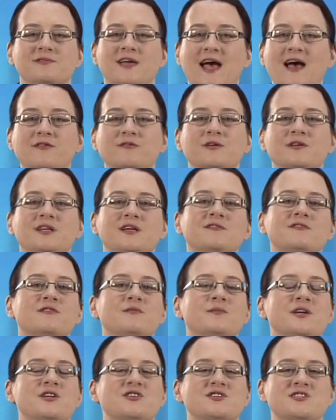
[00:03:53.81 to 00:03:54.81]
gathering the
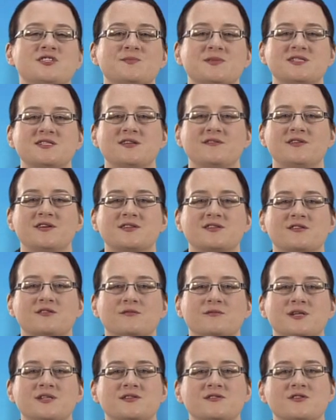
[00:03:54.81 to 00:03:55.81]
information specific to the
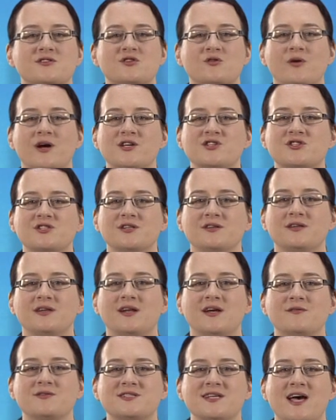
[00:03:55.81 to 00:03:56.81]
research question that
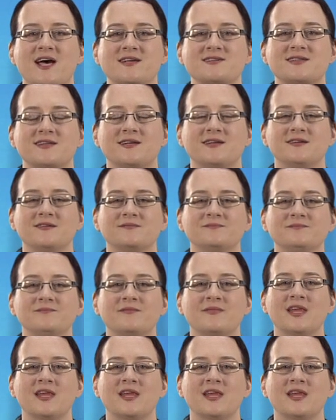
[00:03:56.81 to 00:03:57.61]
I was asking,